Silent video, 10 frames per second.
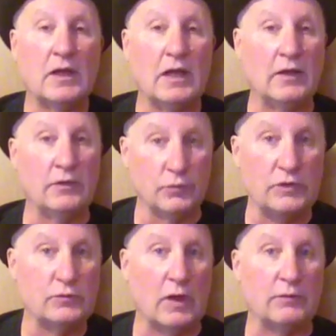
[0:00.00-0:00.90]
And the
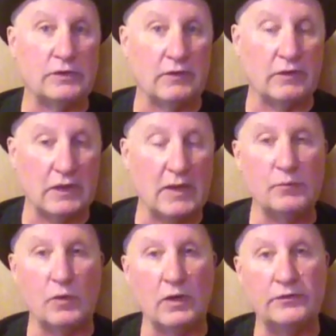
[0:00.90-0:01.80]
reason why it was never
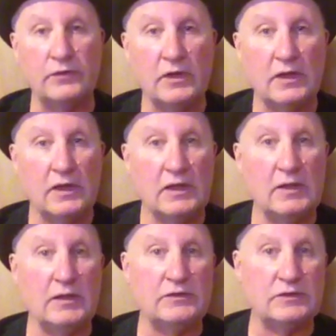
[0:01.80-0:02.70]
claimed was
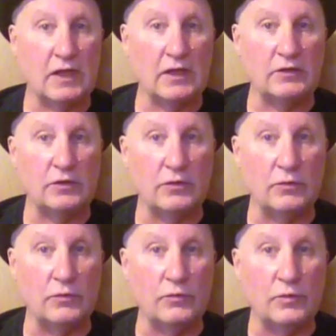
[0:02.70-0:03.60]
he sent it
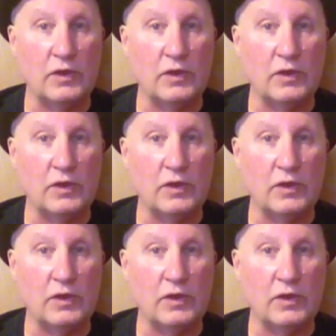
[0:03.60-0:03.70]
to